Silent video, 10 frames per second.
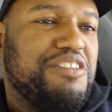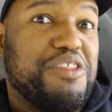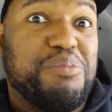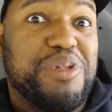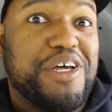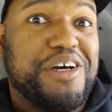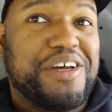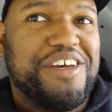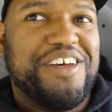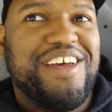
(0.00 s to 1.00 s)
the plug.
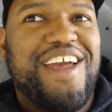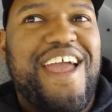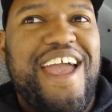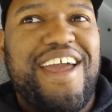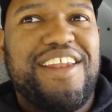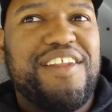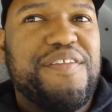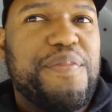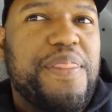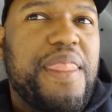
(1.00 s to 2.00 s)
And
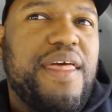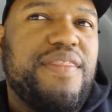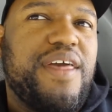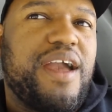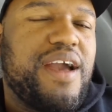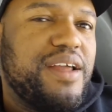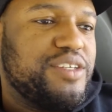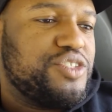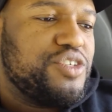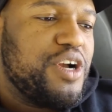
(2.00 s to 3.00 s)
that kind
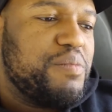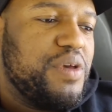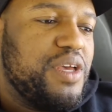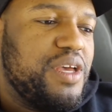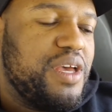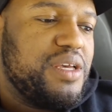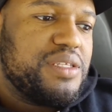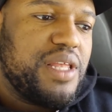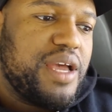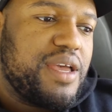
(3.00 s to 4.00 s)
of struck me
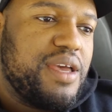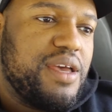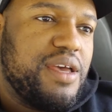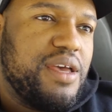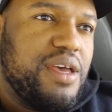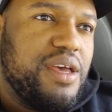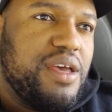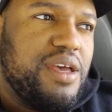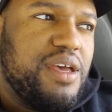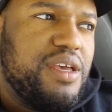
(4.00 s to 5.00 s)
as like,
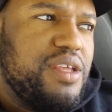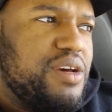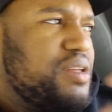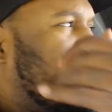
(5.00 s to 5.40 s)
you know,